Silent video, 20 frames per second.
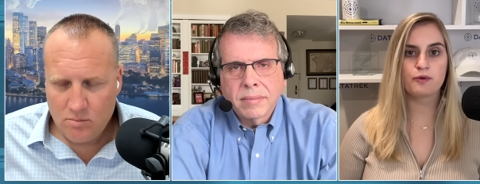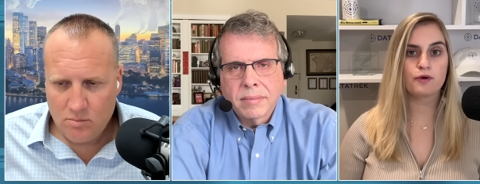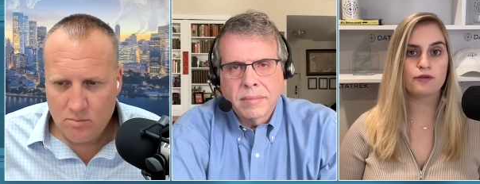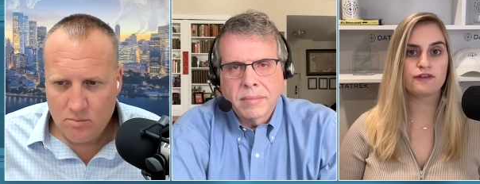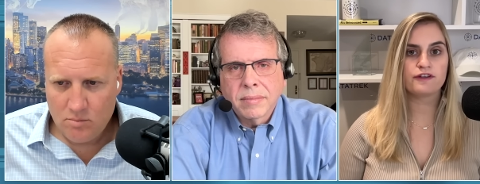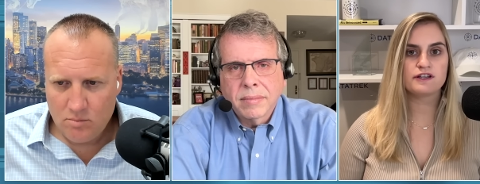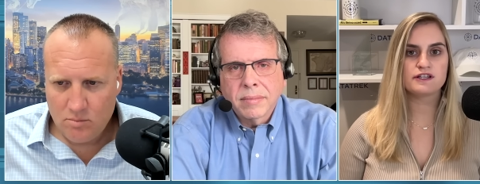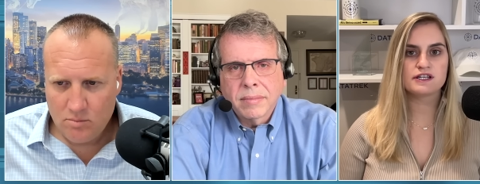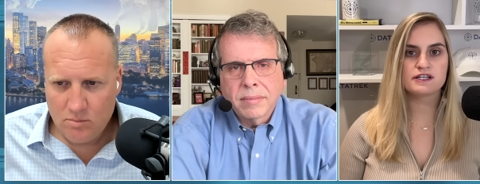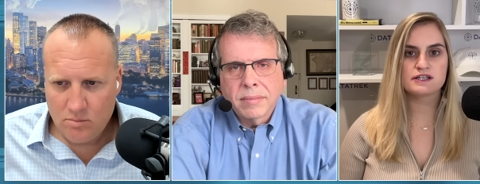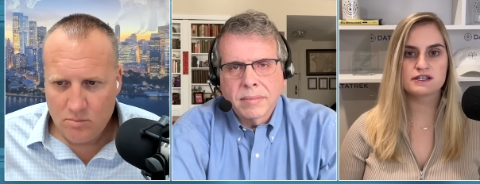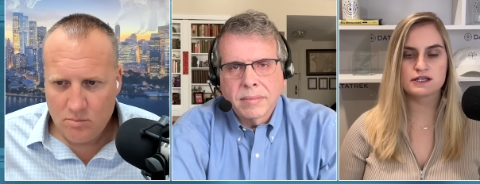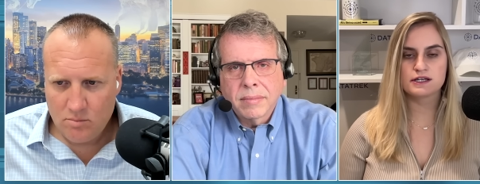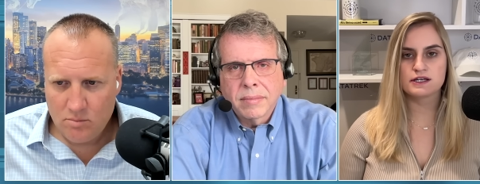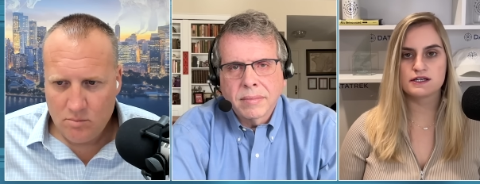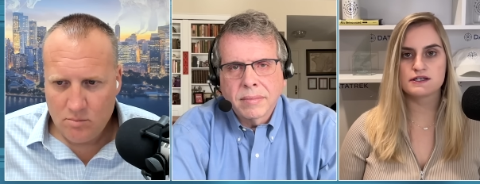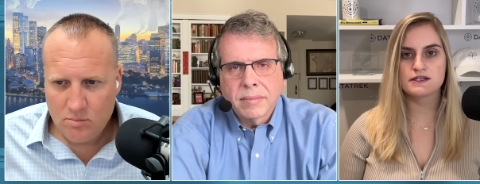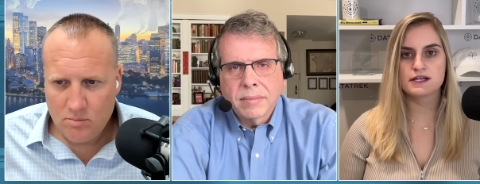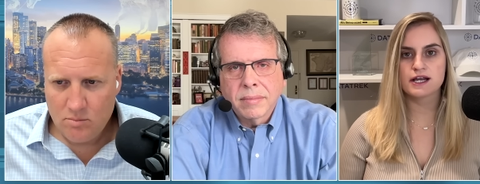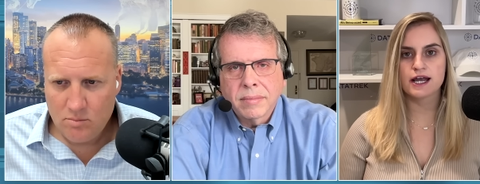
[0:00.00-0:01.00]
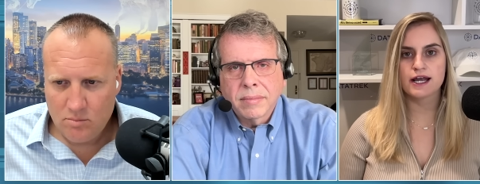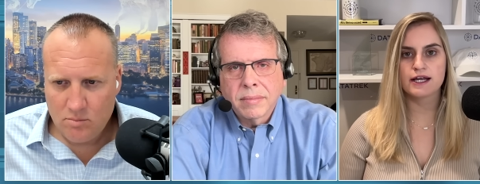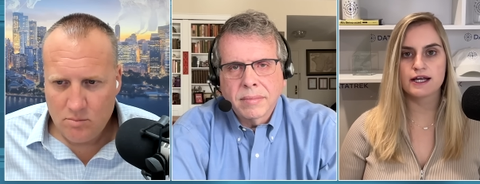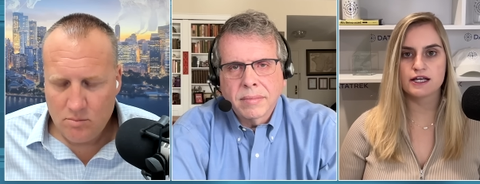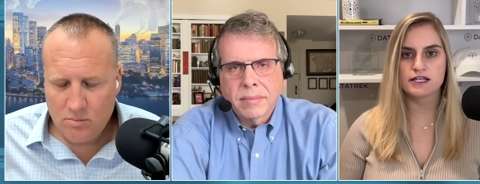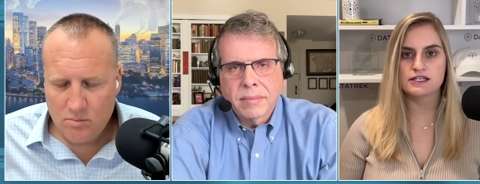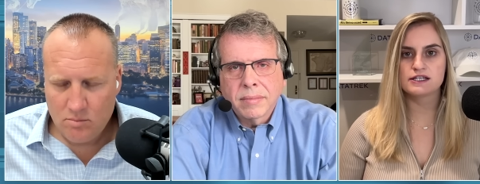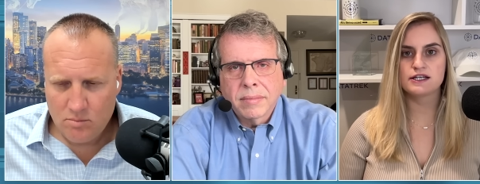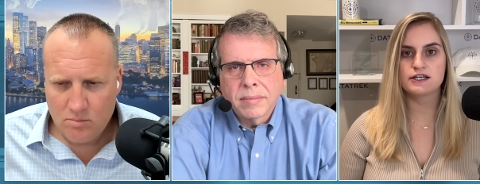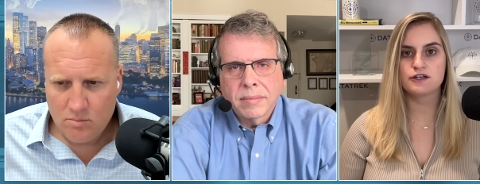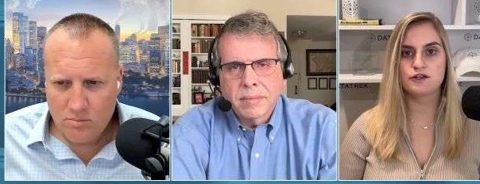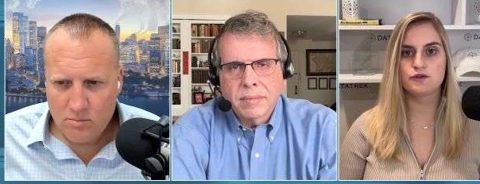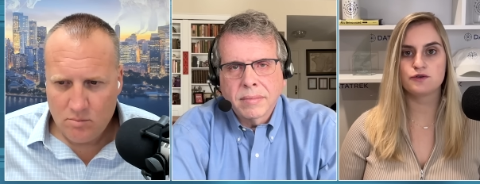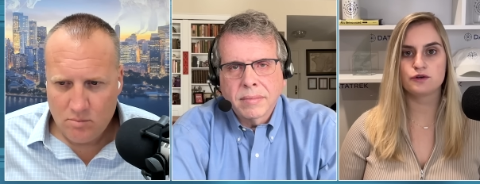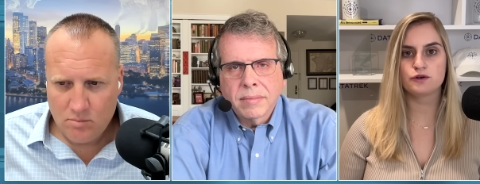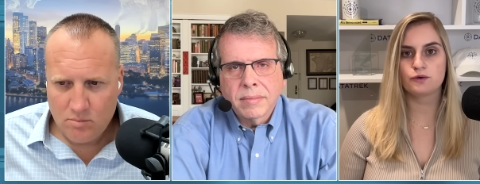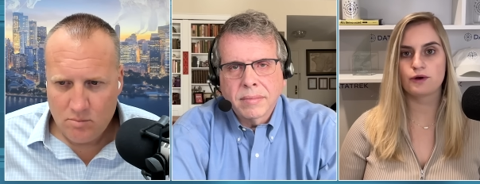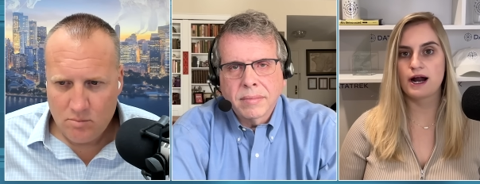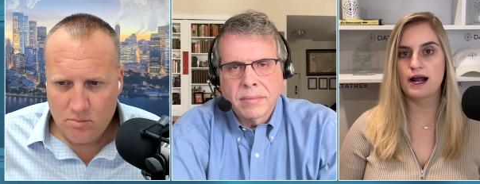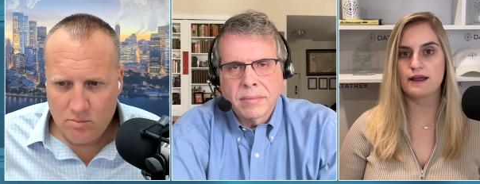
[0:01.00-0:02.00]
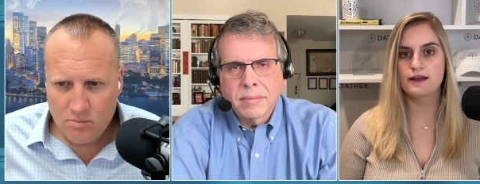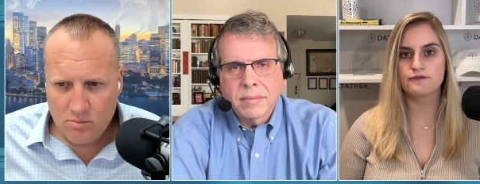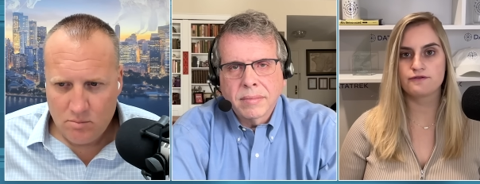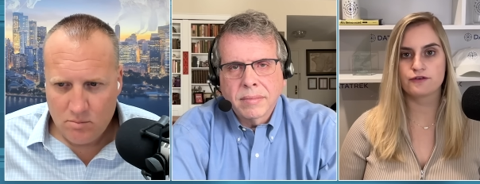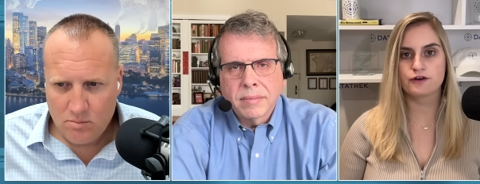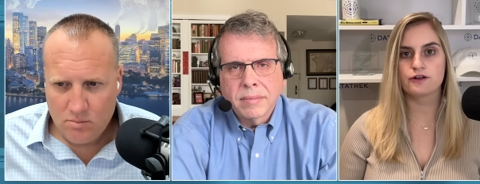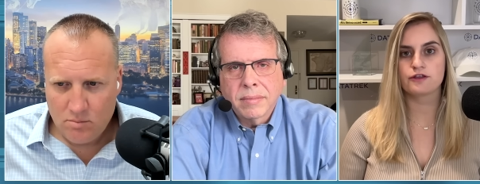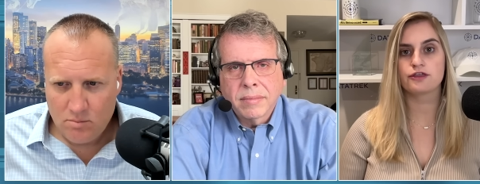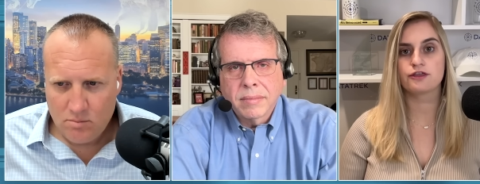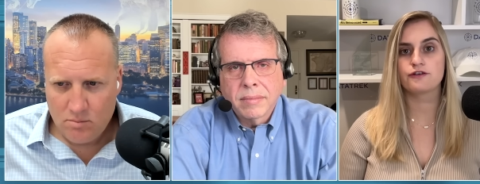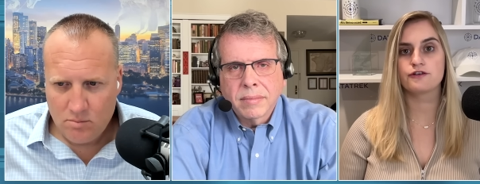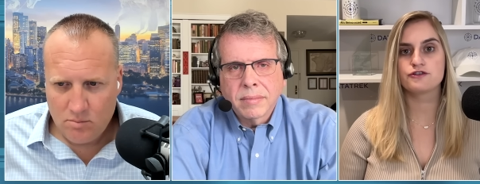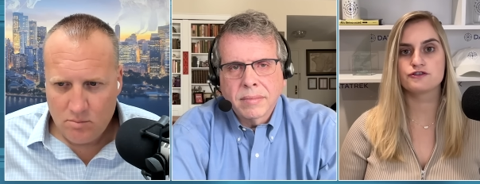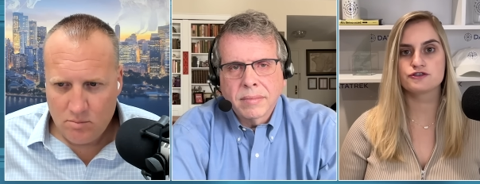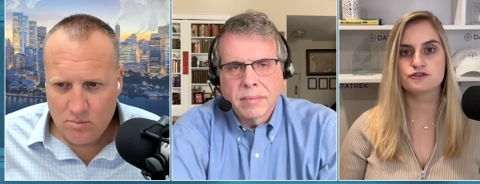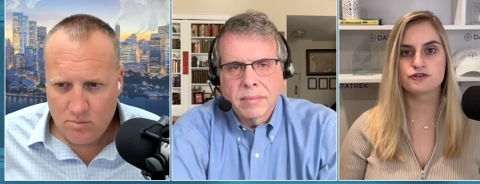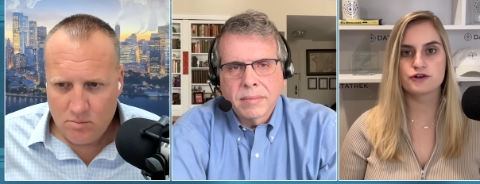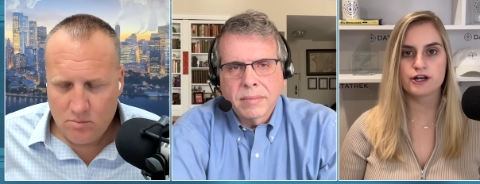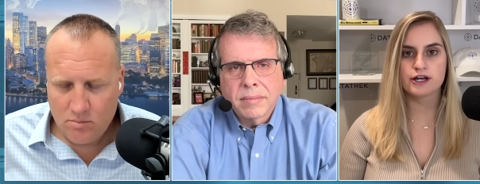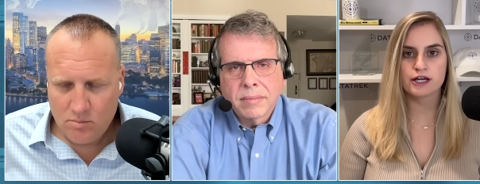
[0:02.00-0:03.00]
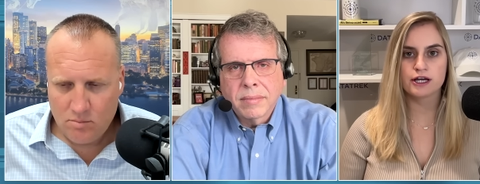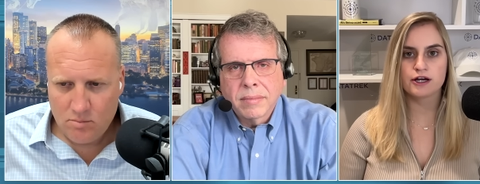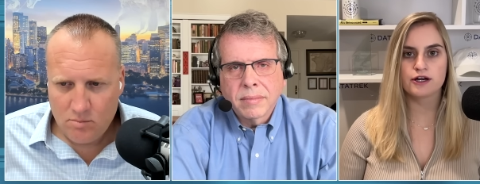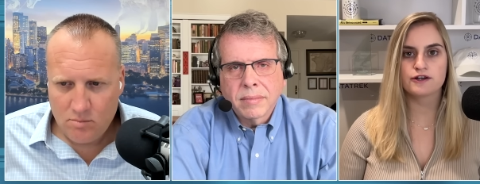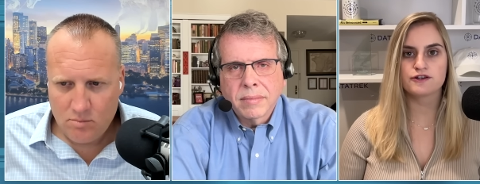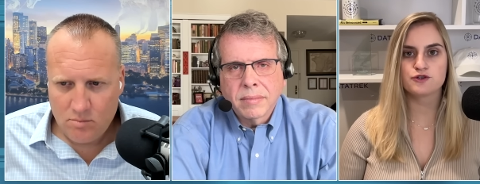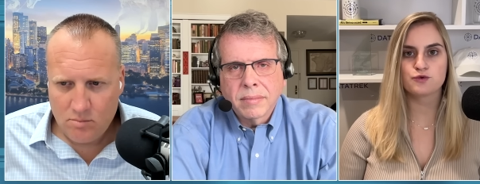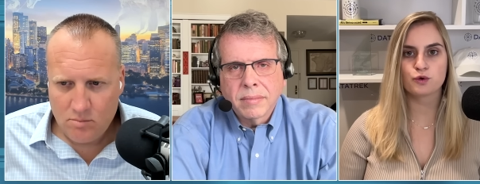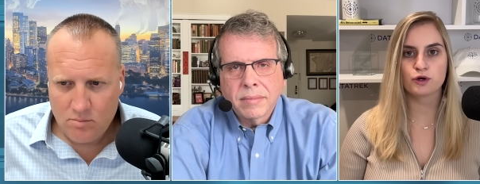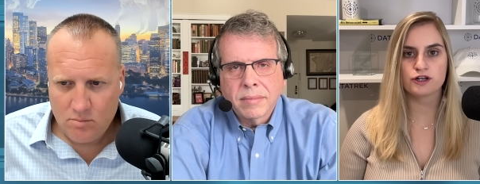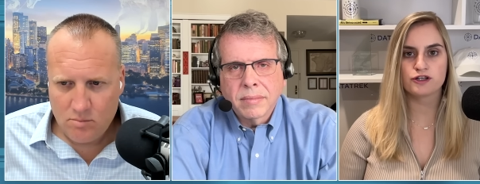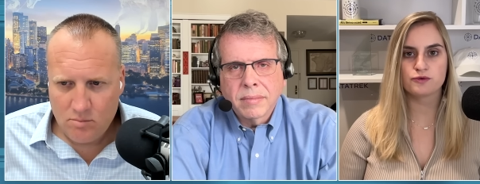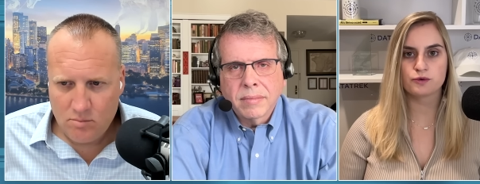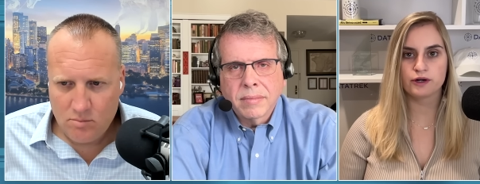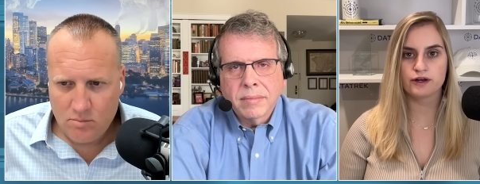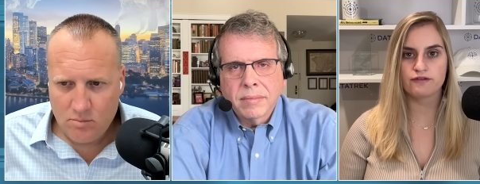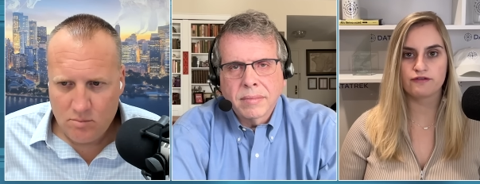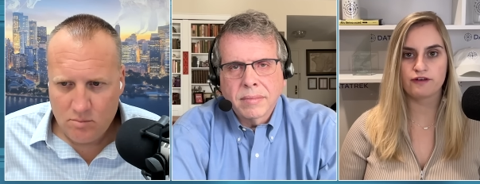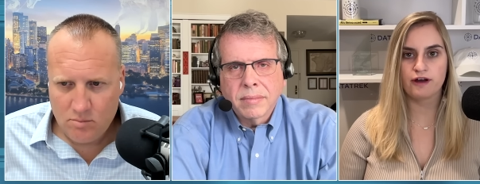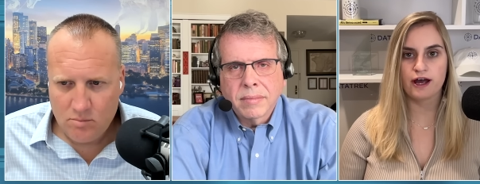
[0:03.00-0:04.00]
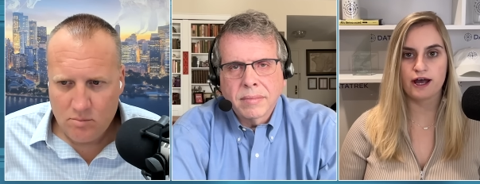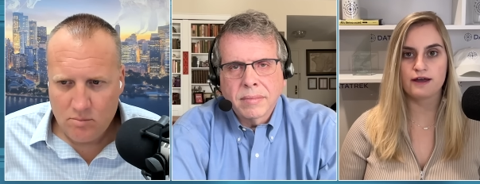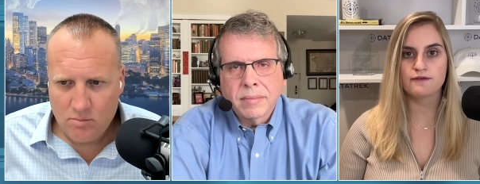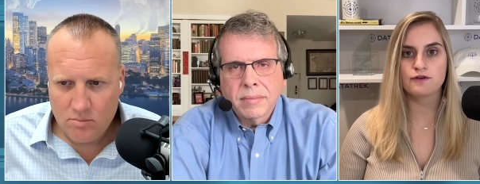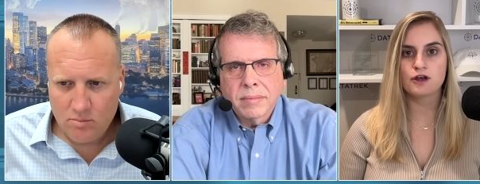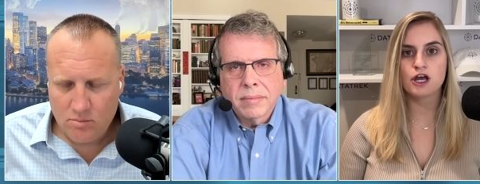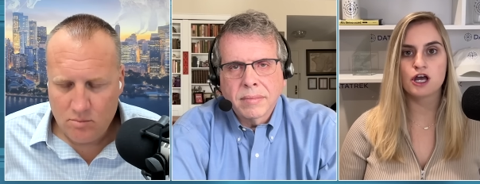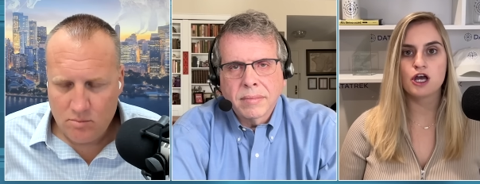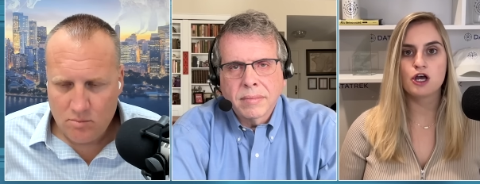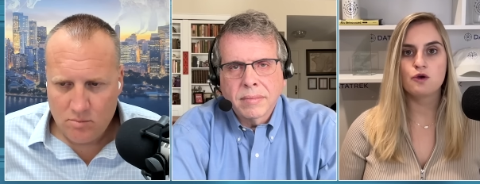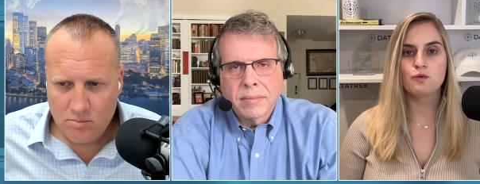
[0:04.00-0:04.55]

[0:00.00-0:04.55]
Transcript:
Speaker 1: both indices can continue to rally for a third straight year in 2025,